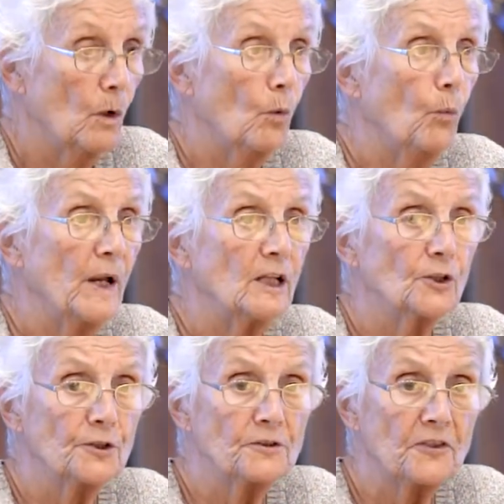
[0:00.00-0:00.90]
We
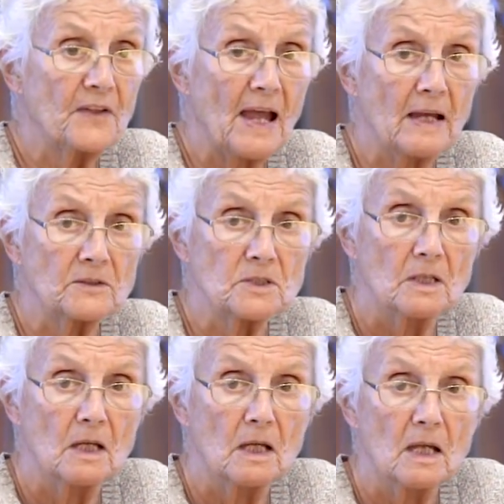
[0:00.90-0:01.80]
learned
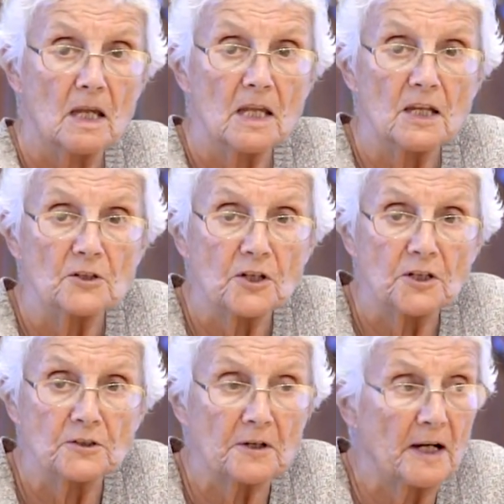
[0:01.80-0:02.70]
that in
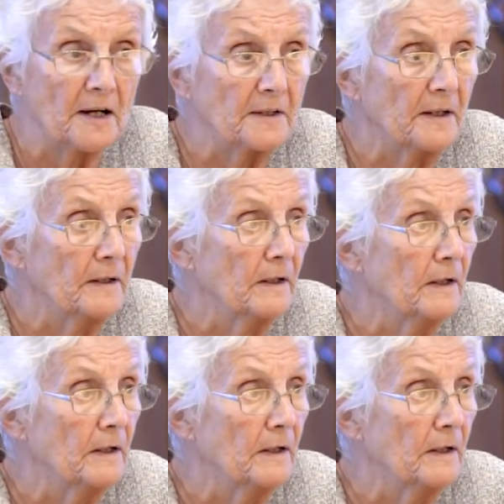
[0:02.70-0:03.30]
kindergarten.